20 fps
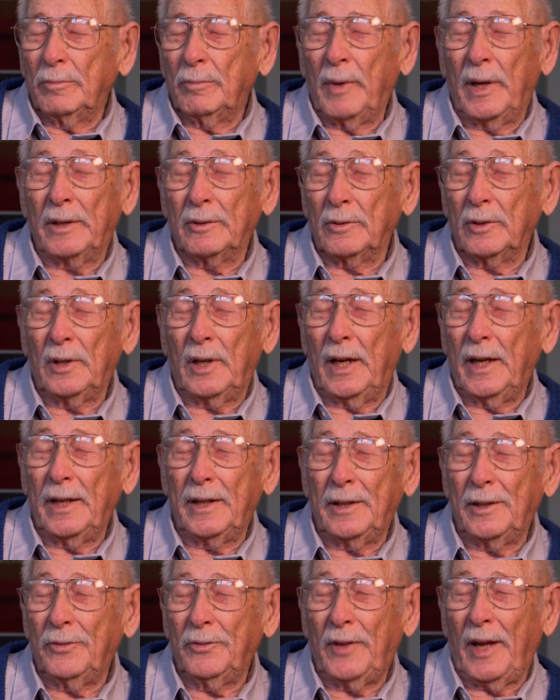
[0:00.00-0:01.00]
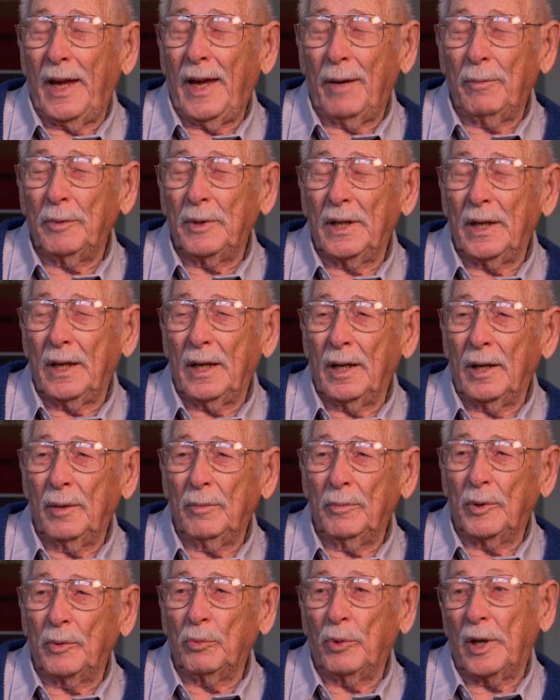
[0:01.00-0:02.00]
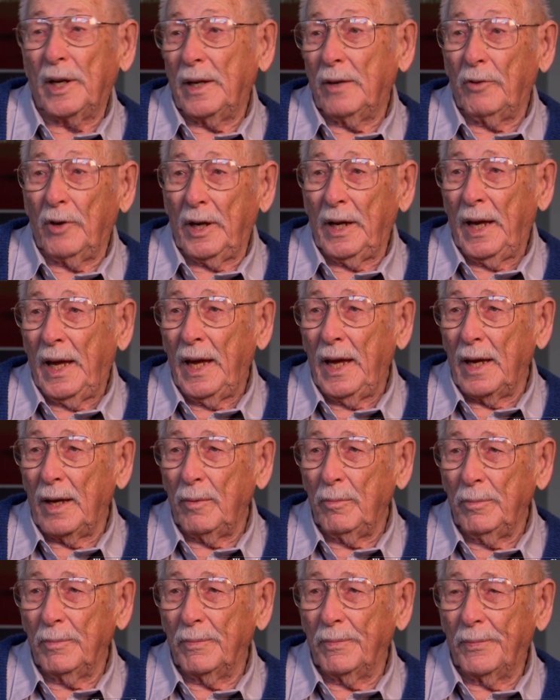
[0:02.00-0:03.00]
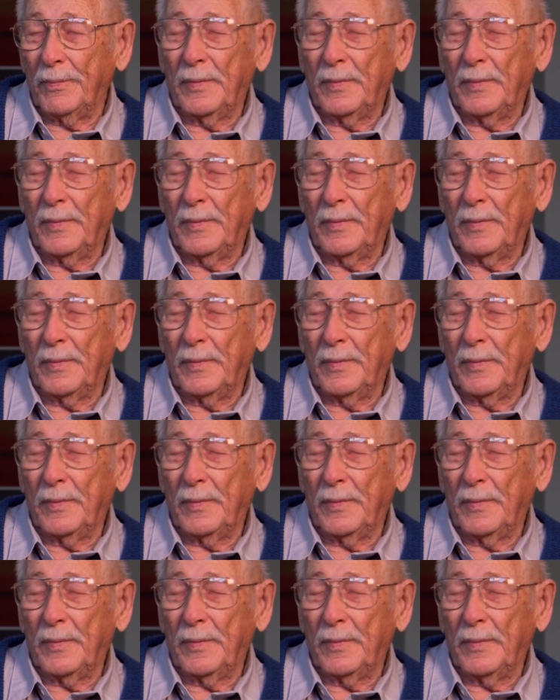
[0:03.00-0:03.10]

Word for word: mountain lion if they happen to come, and whatever came.